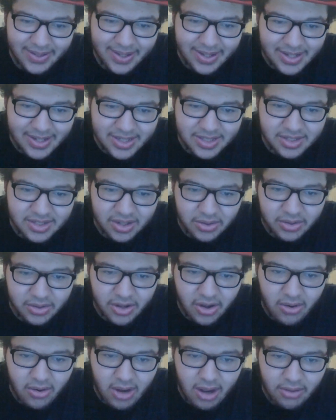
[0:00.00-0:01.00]
So
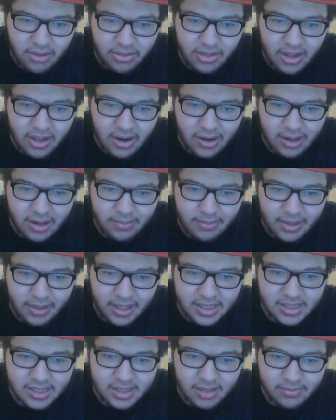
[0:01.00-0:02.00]
go out there and
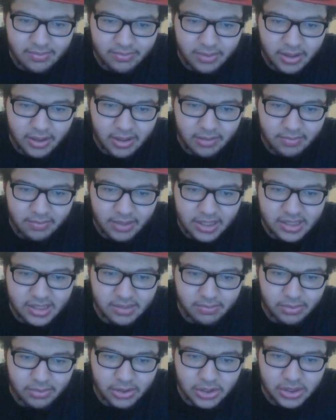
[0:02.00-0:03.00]
beat some bu and beat
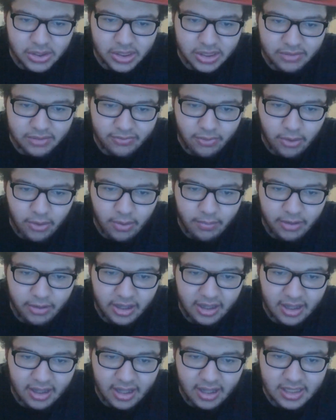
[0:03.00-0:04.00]
some bushes for me.
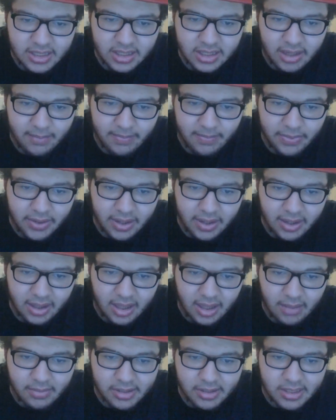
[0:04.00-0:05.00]
Get some,
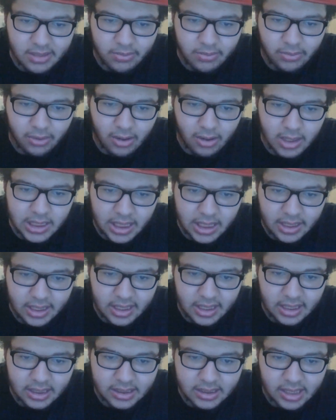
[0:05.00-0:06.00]
give me some words on
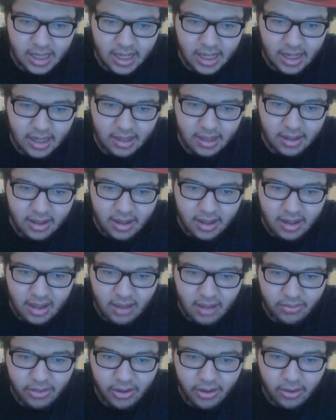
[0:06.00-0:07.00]
this. And
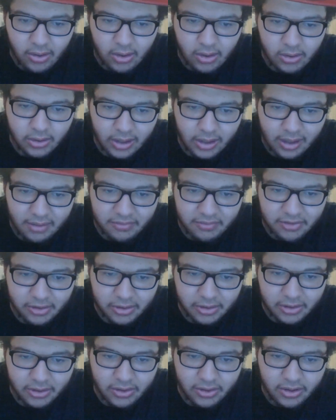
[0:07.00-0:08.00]
if they're all, if they're
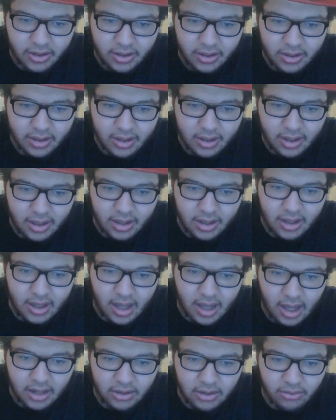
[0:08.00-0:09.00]
good,
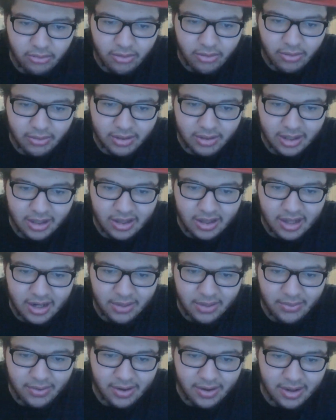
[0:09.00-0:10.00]
and you don't kill
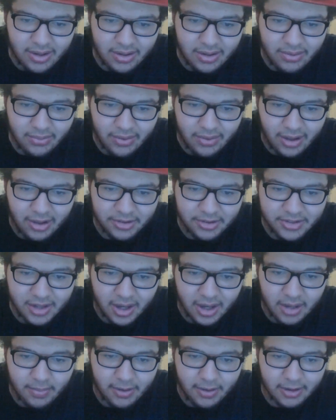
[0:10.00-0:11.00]
anyone, well,
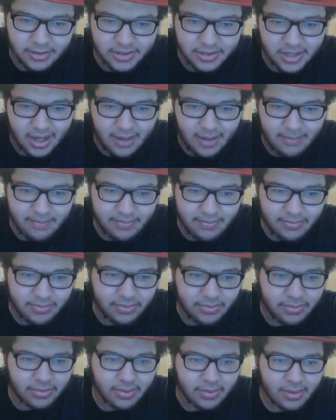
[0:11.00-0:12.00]
talk about a job.
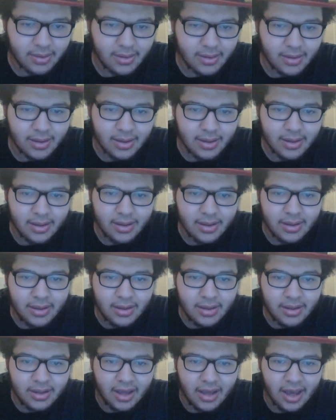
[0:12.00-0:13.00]

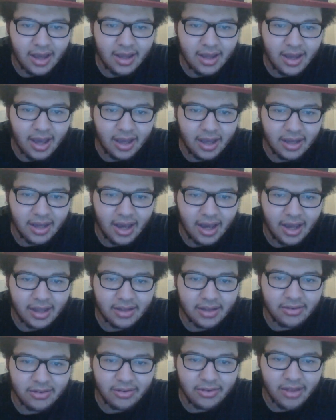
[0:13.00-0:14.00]
Yeah, yeah, I
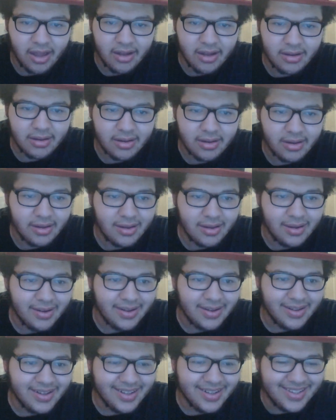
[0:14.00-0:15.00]
can do
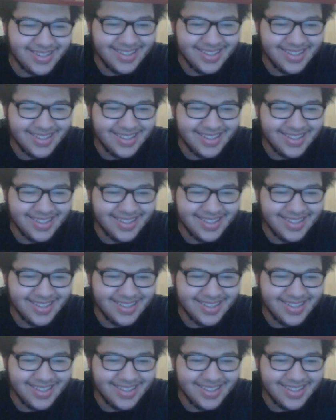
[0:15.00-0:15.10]
that.